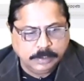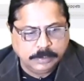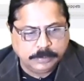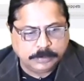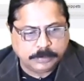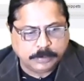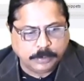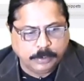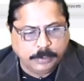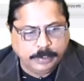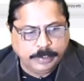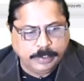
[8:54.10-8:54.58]

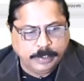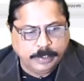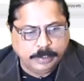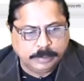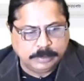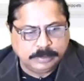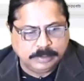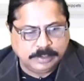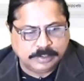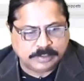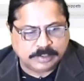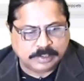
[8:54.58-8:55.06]
So
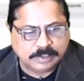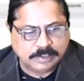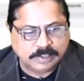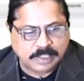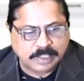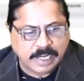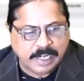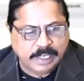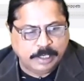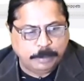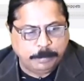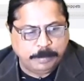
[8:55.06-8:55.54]
this is
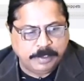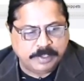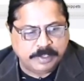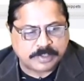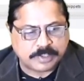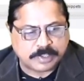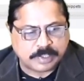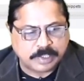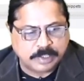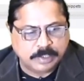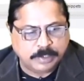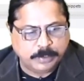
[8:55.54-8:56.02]

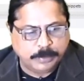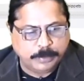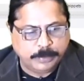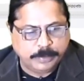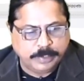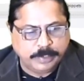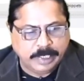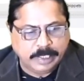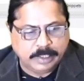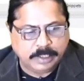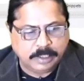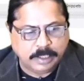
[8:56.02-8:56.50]
administrative
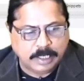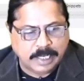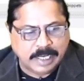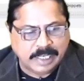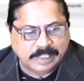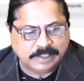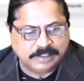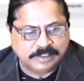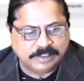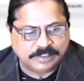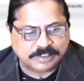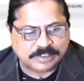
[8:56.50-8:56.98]
unit and
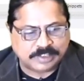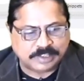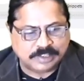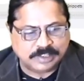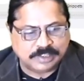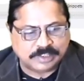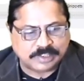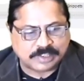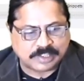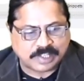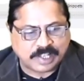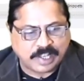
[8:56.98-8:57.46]
this is
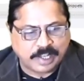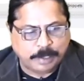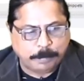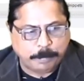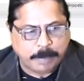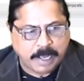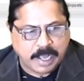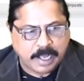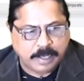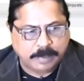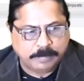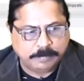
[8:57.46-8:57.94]

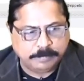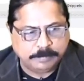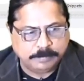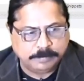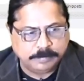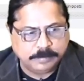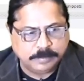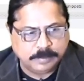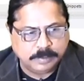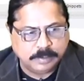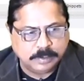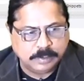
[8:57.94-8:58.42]
schema.
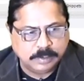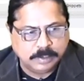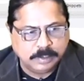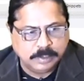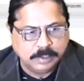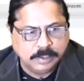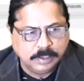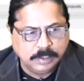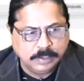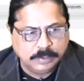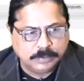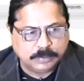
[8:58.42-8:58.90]

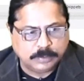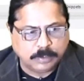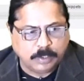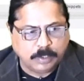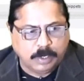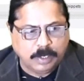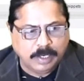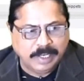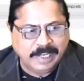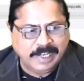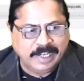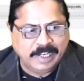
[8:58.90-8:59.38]
So
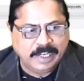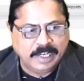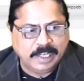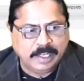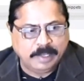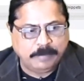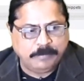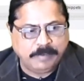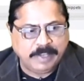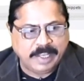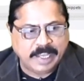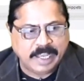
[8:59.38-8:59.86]
already
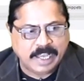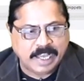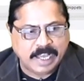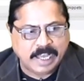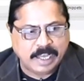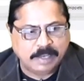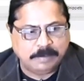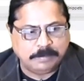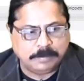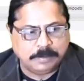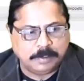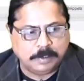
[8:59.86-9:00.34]
we
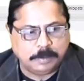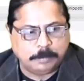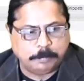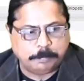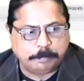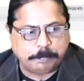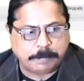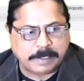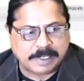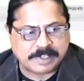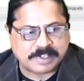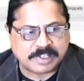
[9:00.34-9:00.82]
have
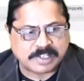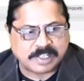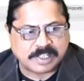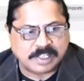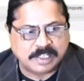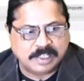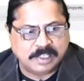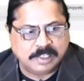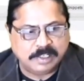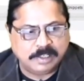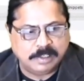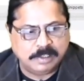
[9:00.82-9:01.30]

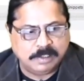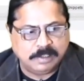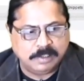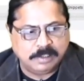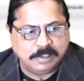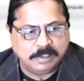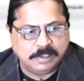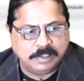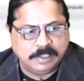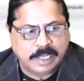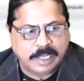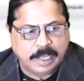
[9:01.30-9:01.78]
person
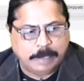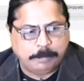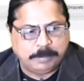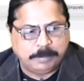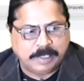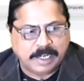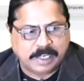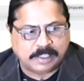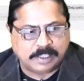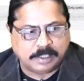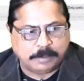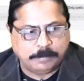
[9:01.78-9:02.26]
name
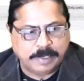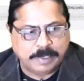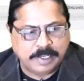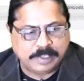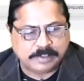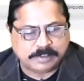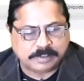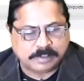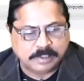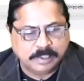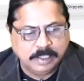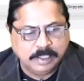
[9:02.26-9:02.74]
database.
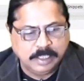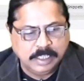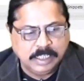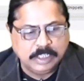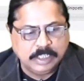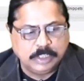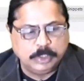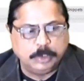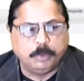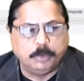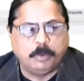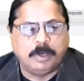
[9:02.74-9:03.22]

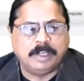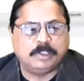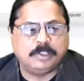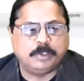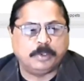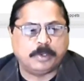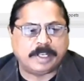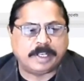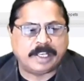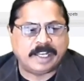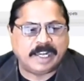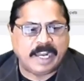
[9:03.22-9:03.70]
You want to
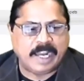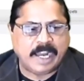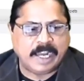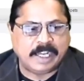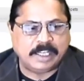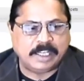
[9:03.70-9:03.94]
create